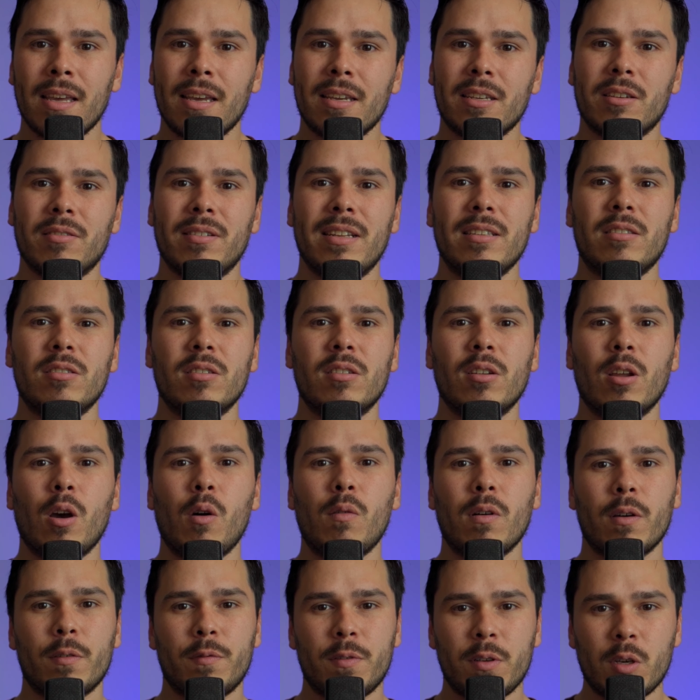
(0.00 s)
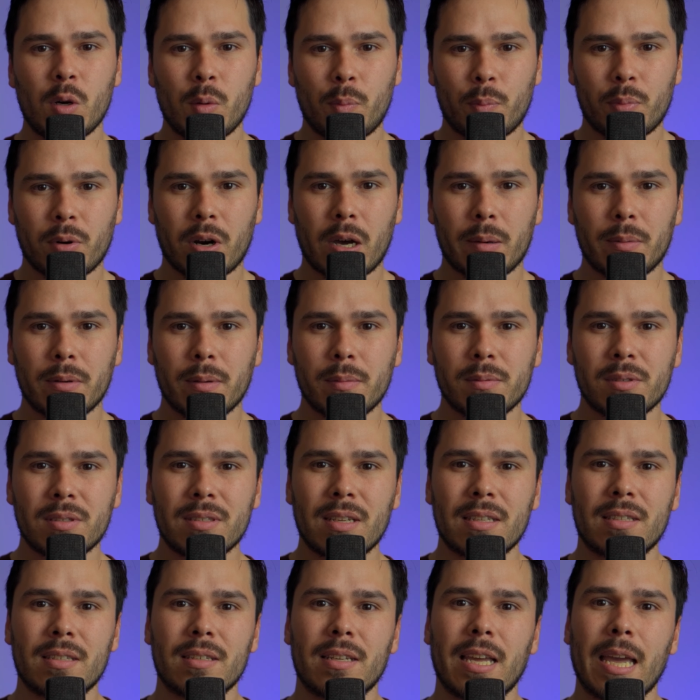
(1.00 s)
you need to know a few problems
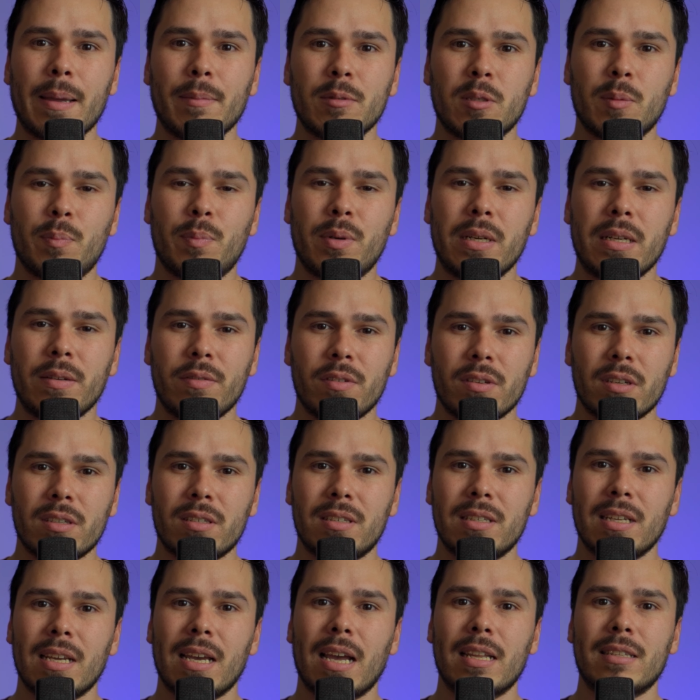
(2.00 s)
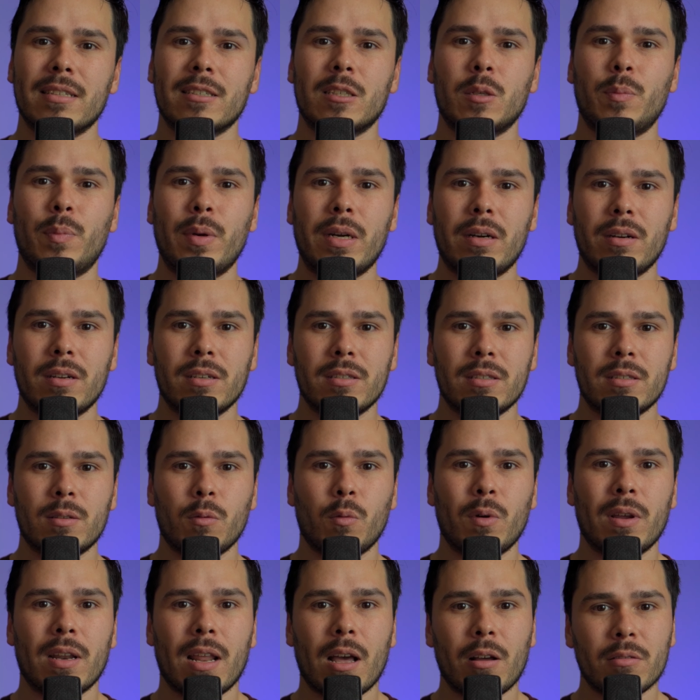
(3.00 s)
that the games previously had experienced
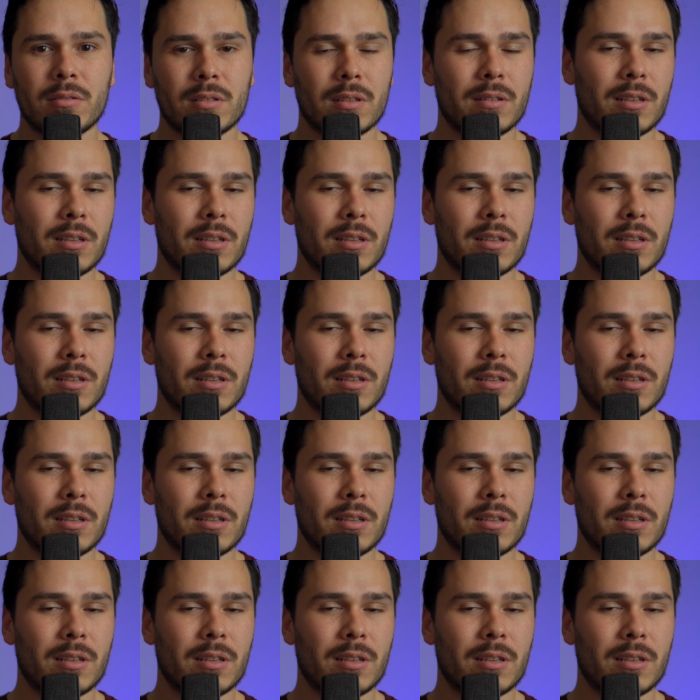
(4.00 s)
without